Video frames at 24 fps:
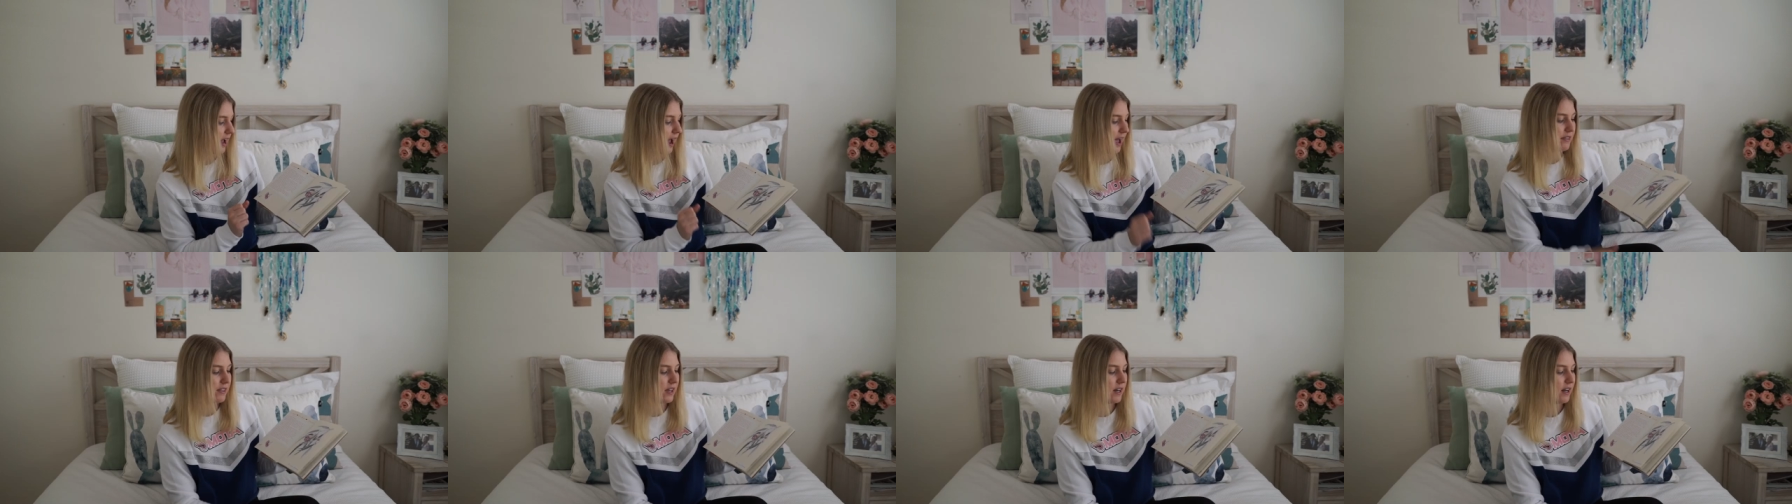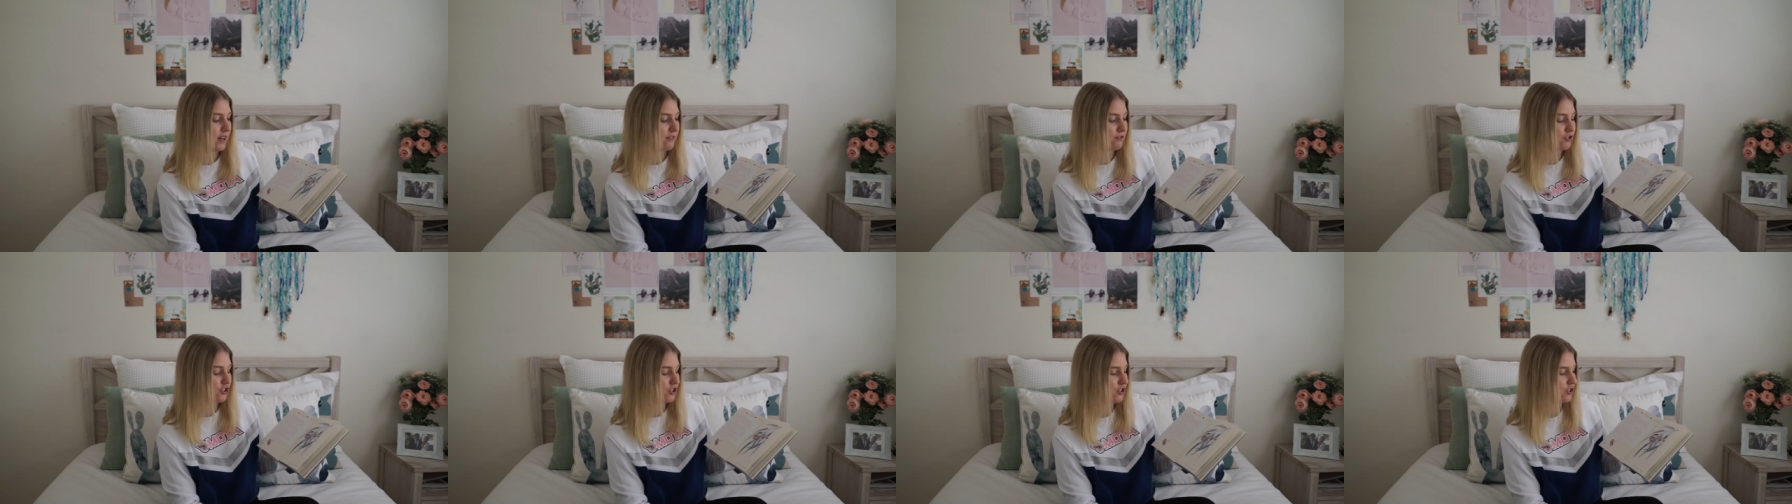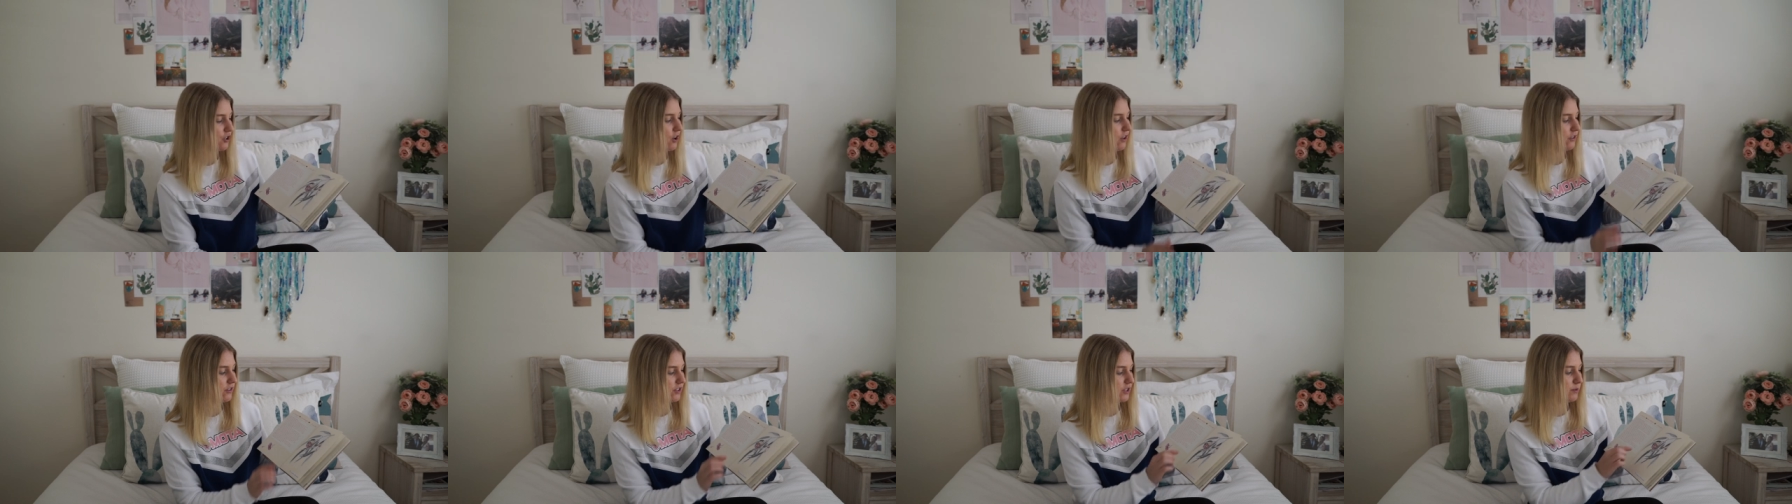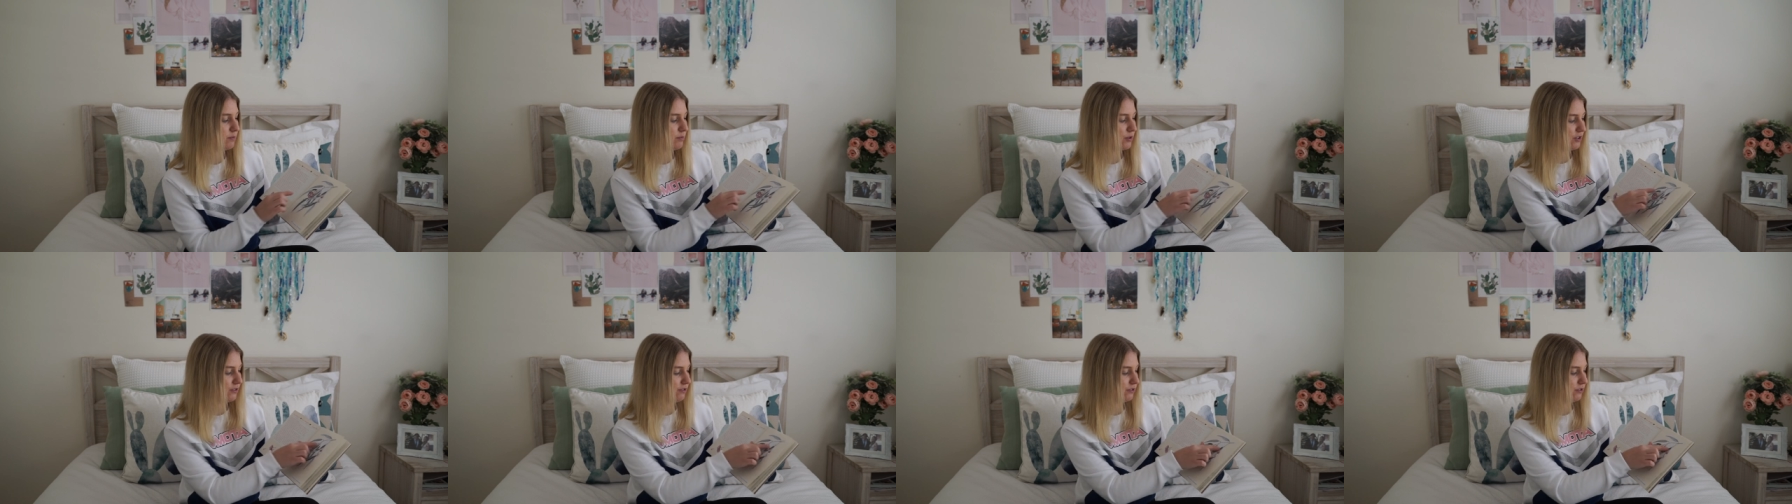And then I've just got this
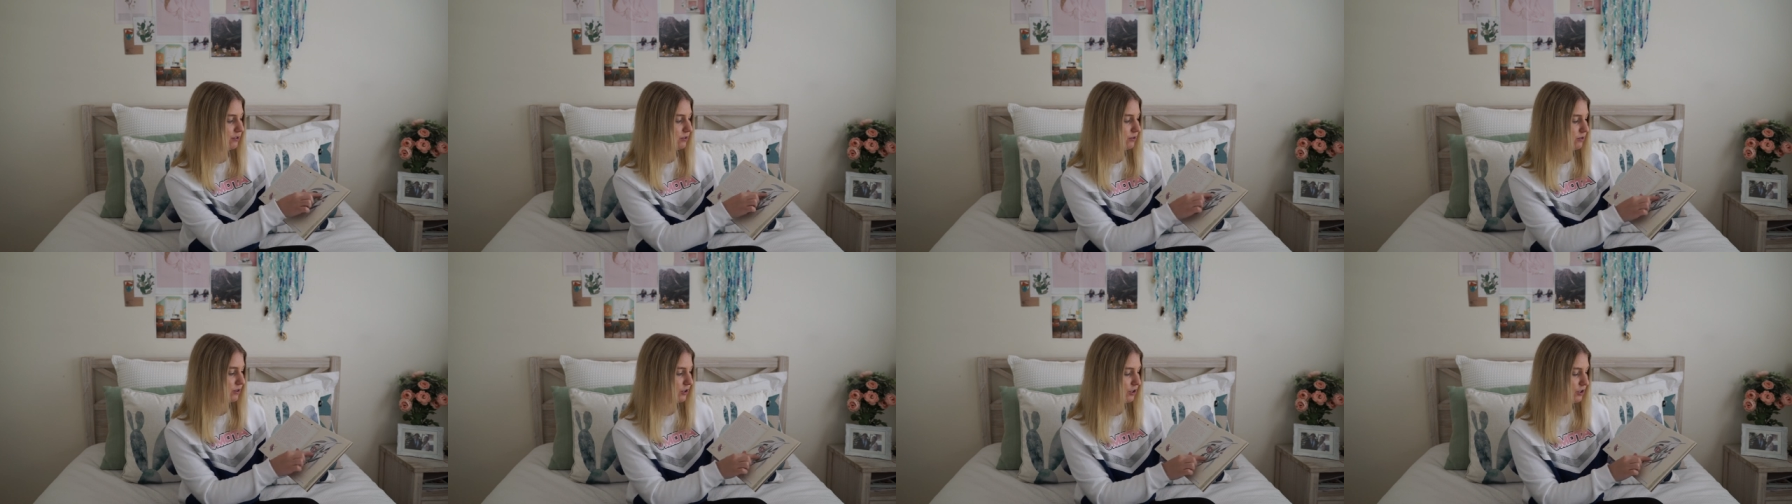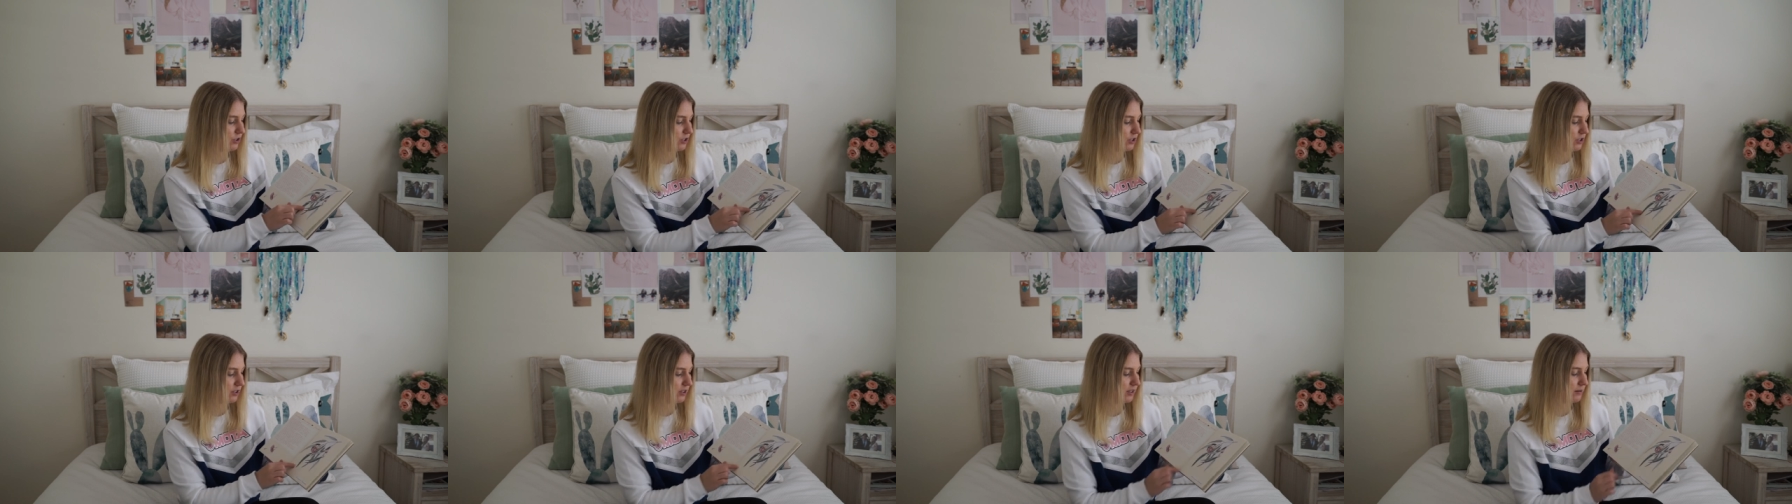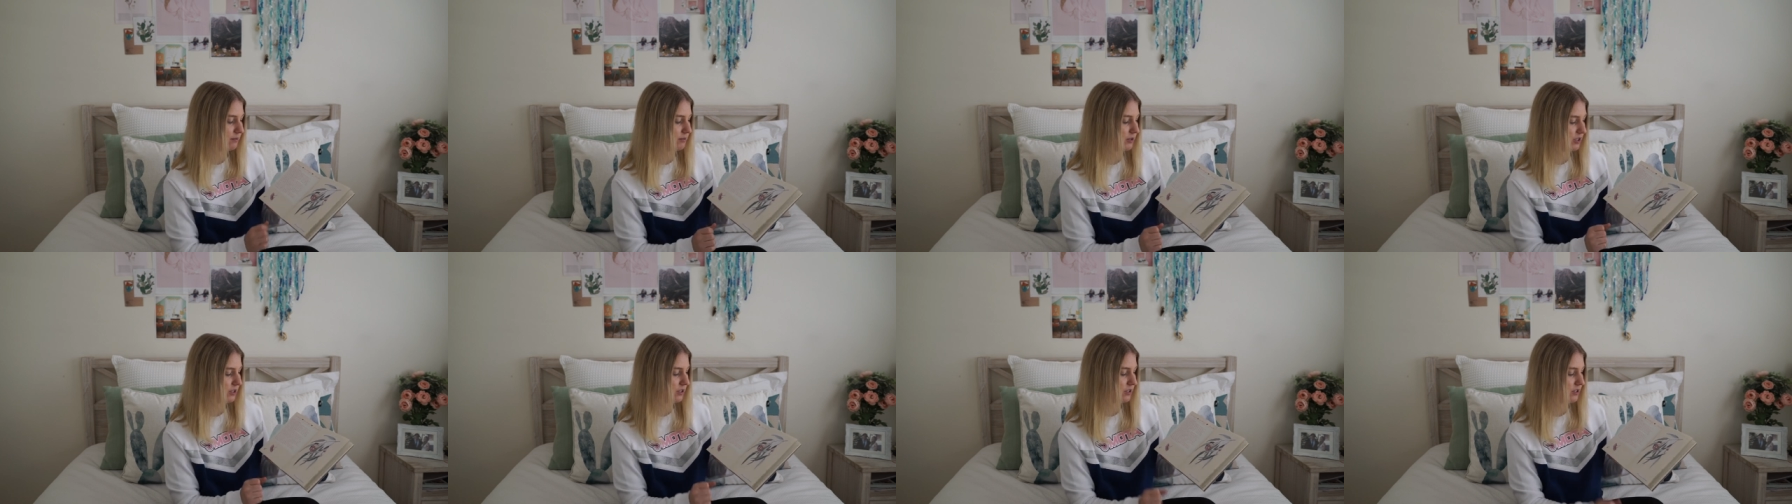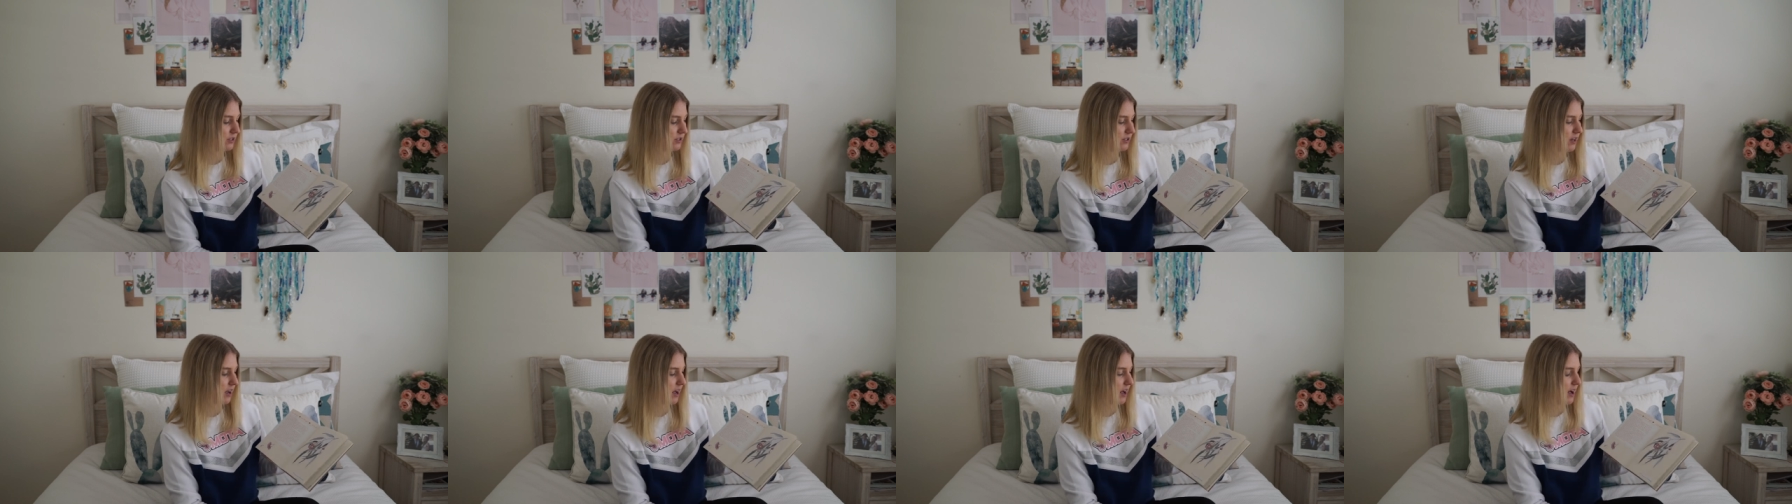beautiful
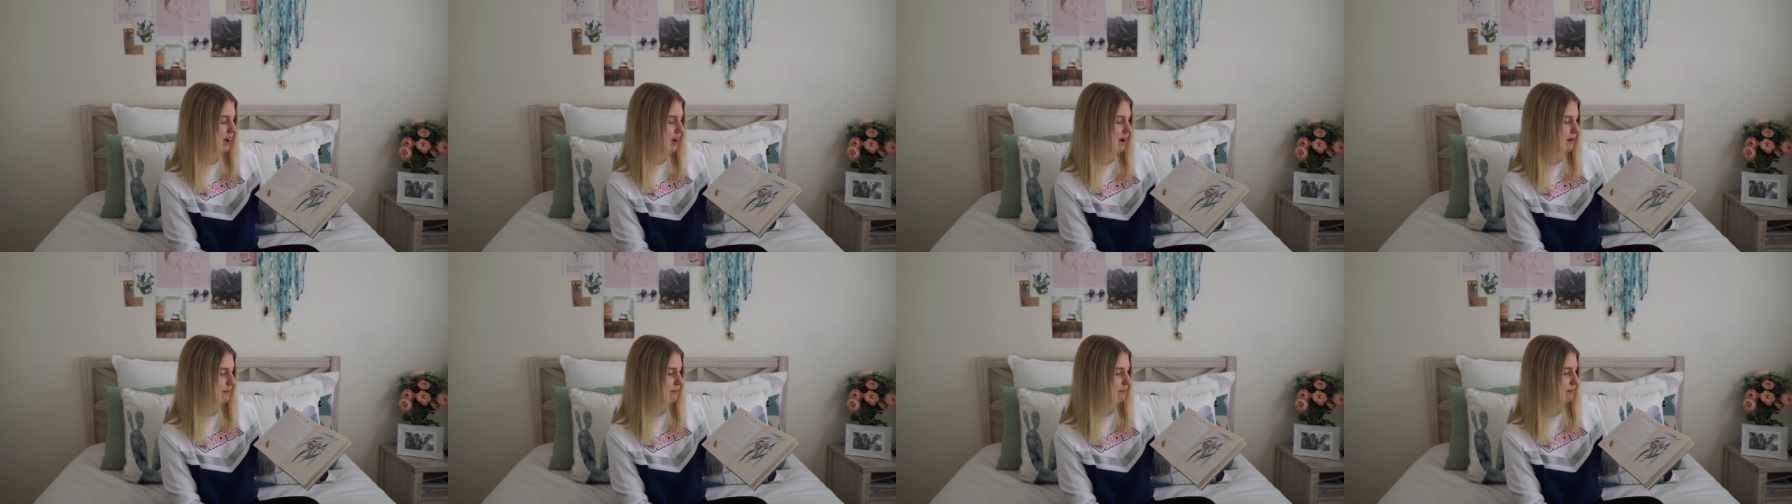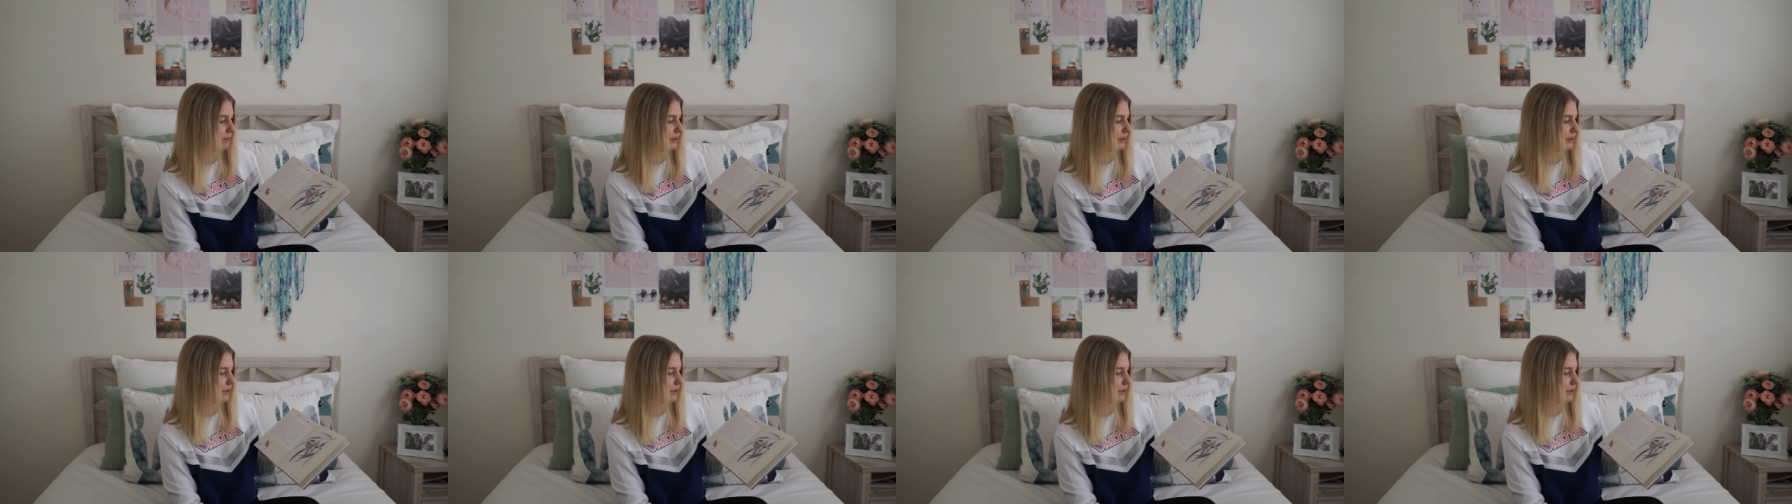eucalyptus um,